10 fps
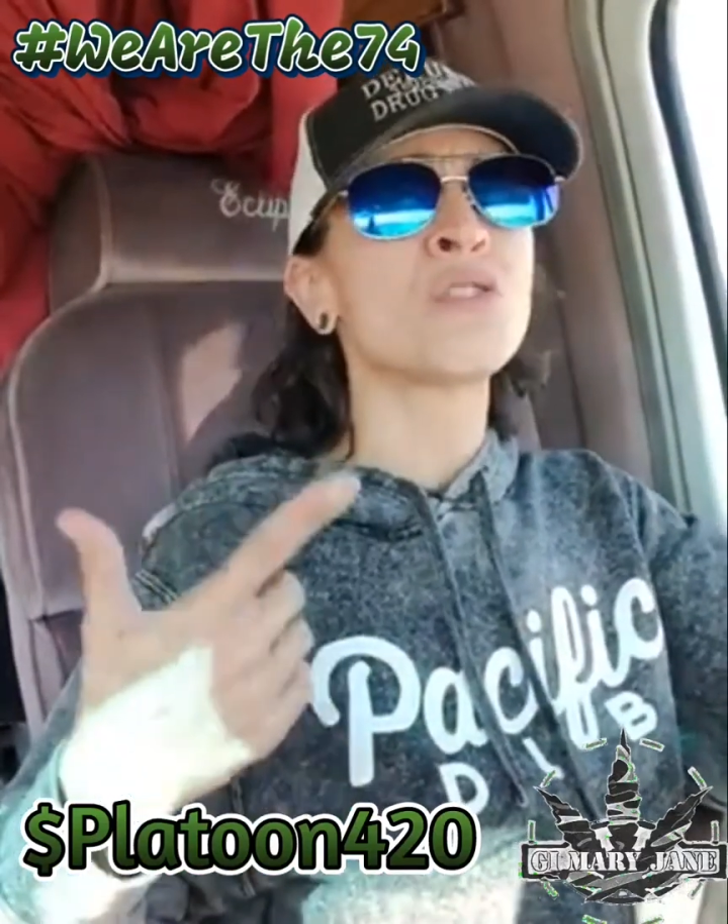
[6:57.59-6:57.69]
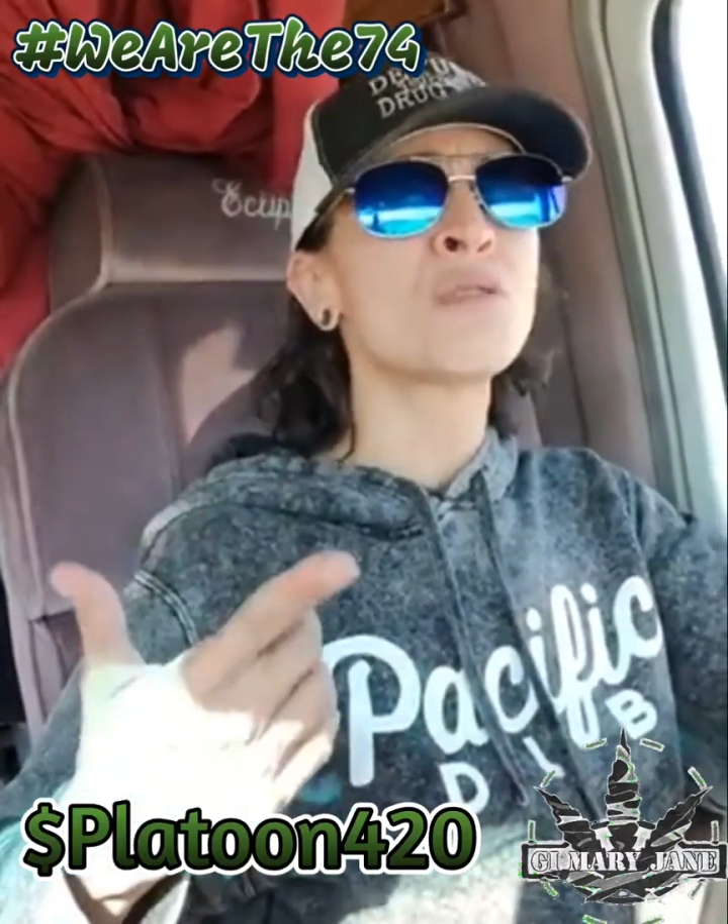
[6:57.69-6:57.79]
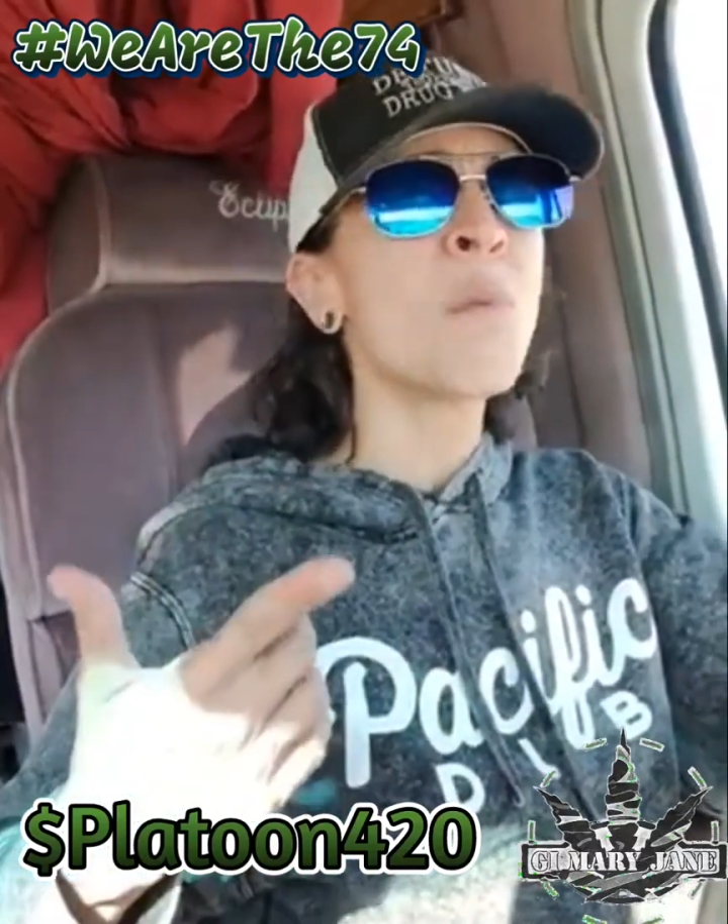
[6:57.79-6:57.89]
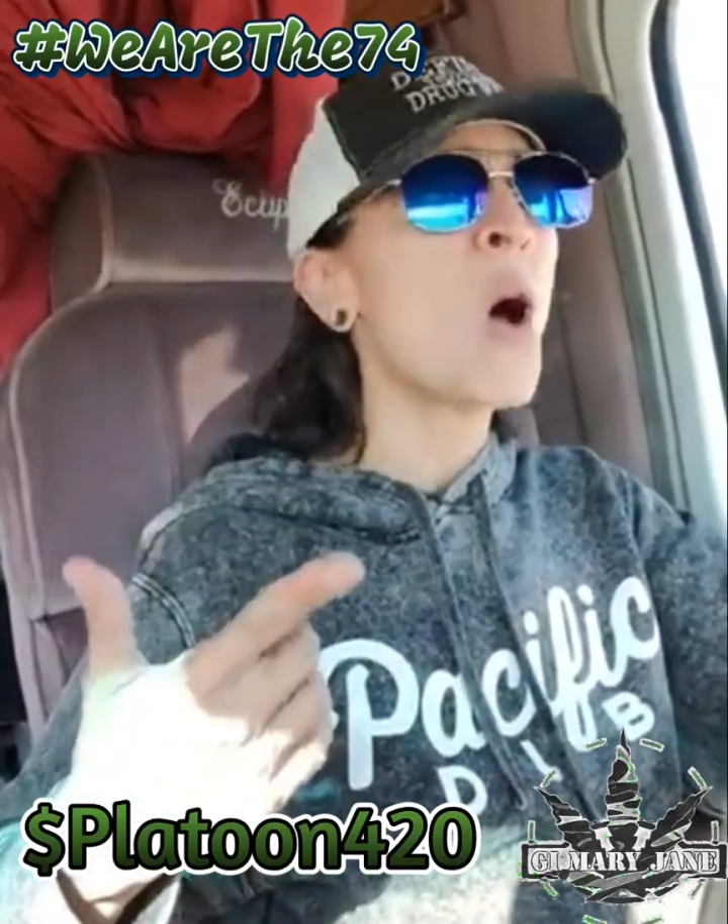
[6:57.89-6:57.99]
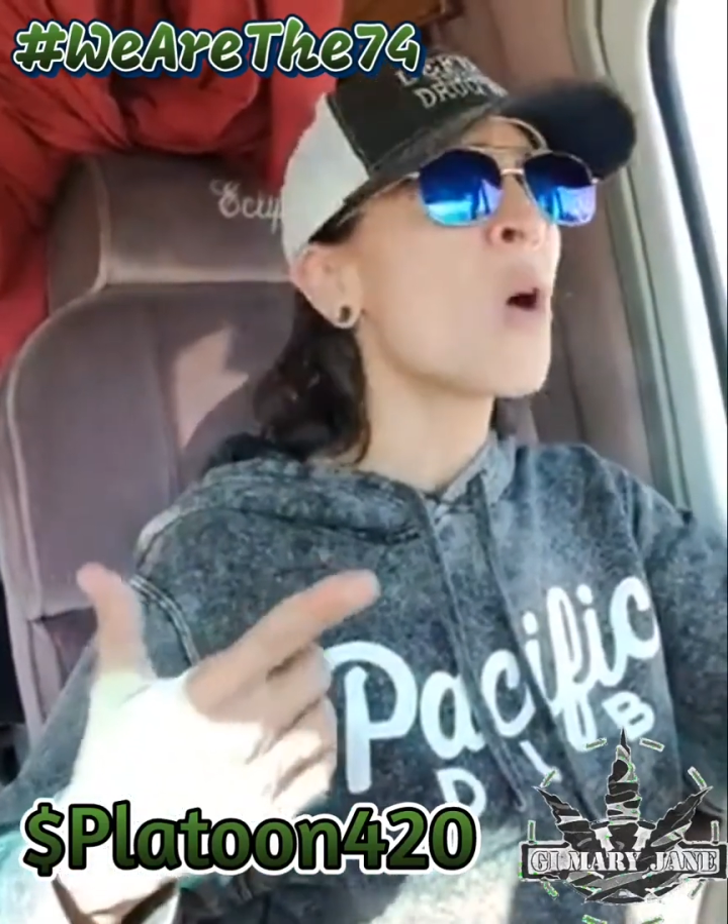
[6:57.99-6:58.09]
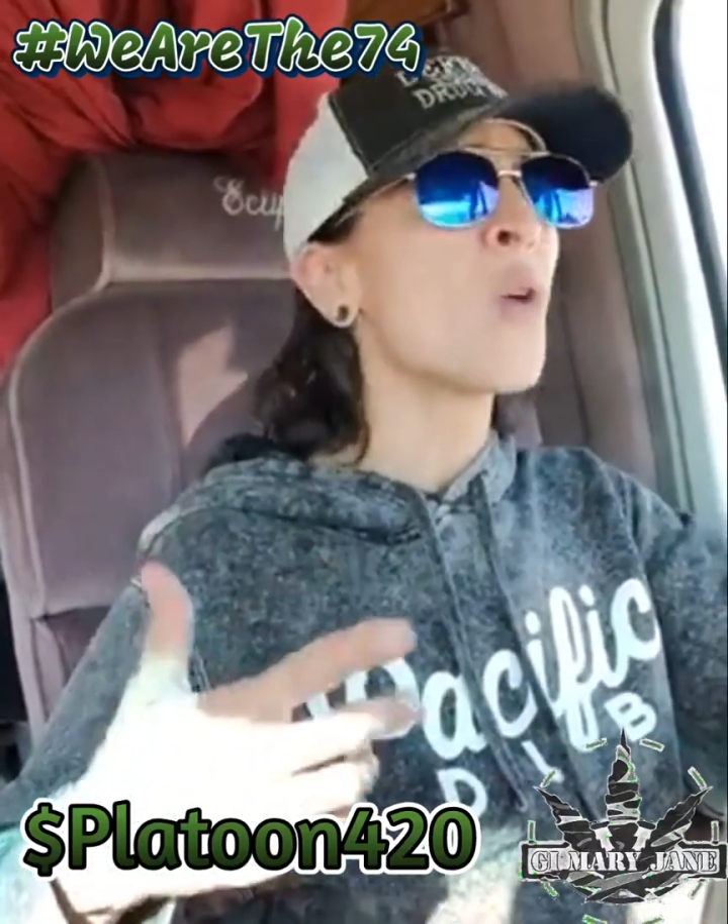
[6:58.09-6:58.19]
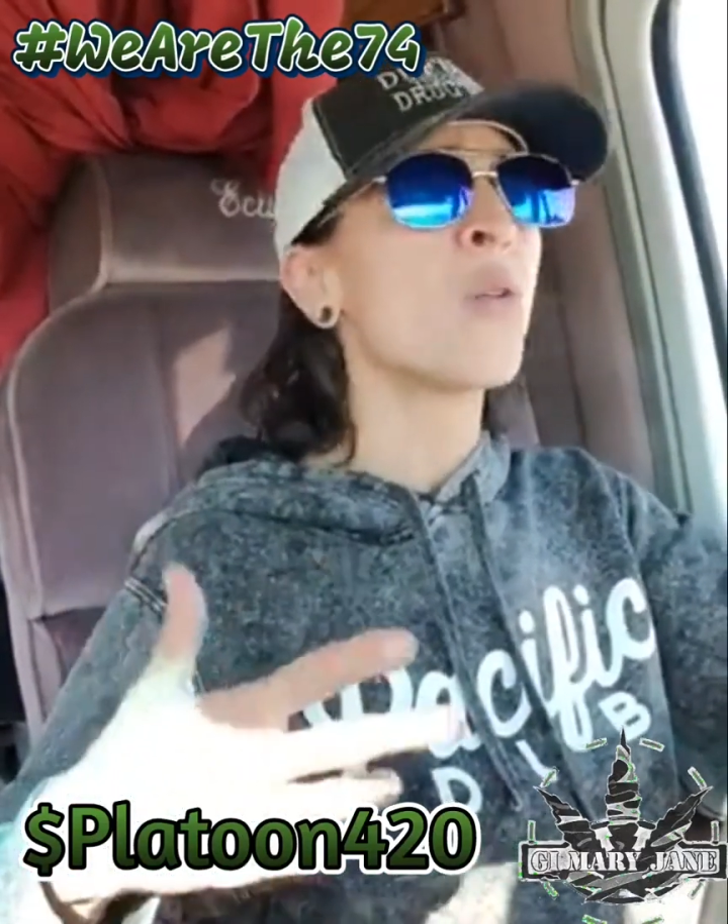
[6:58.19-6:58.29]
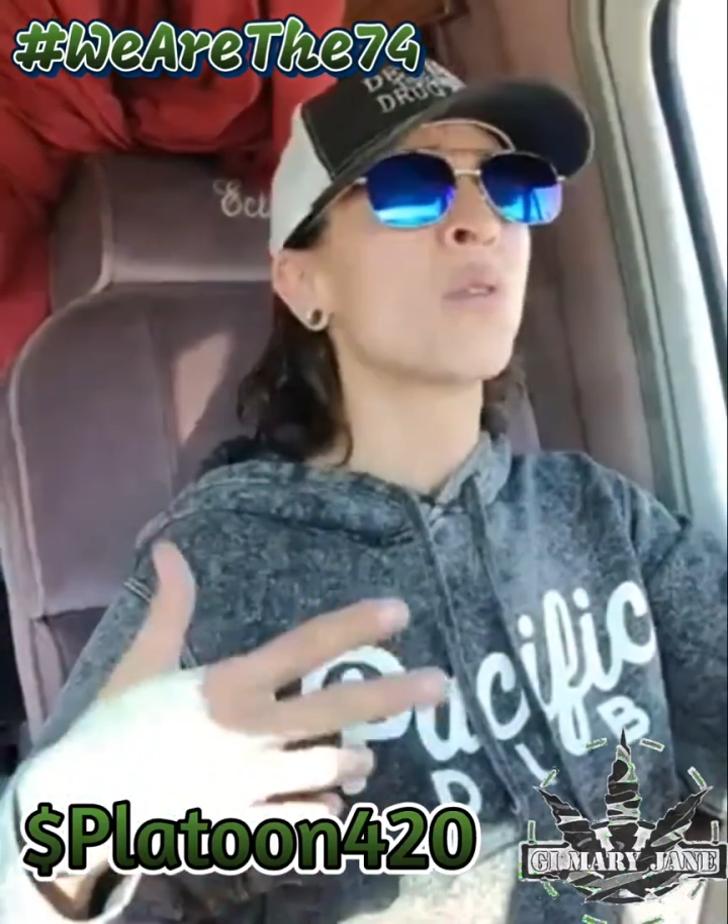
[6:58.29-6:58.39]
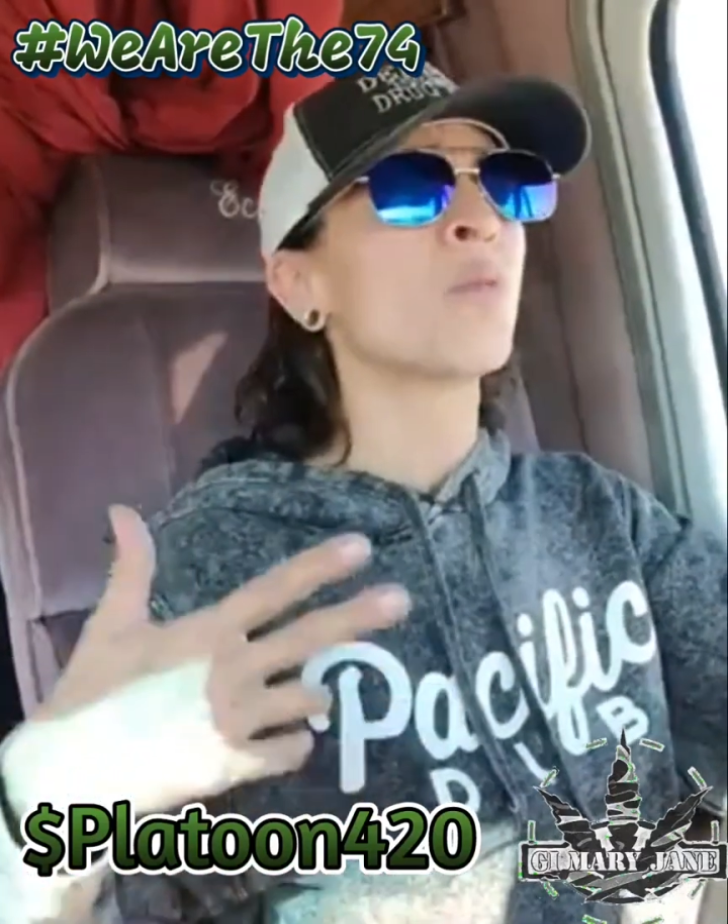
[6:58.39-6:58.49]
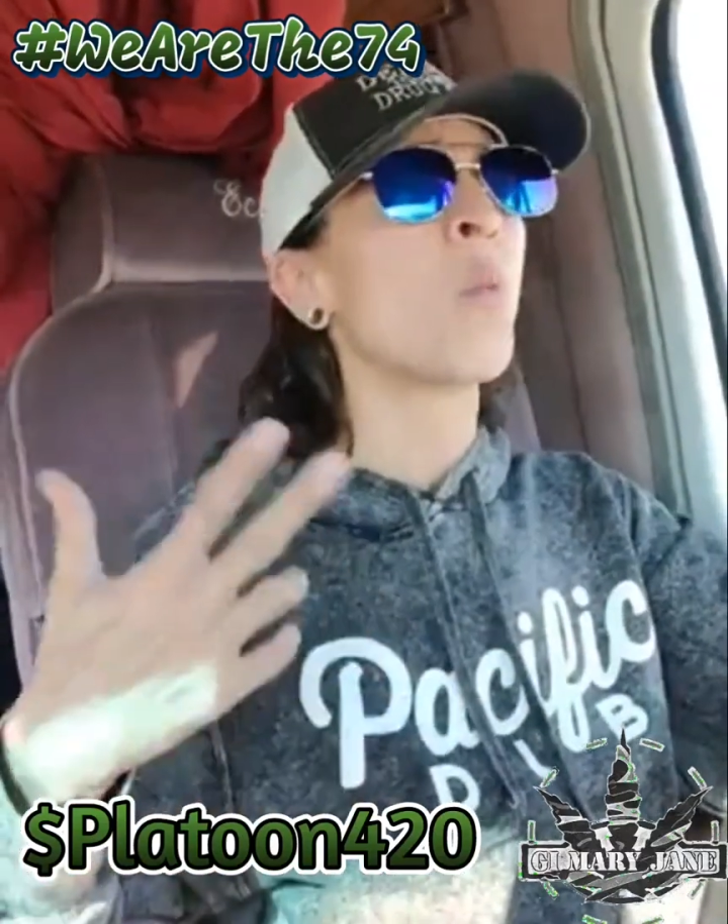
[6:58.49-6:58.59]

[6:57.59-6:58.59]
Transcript: smoke,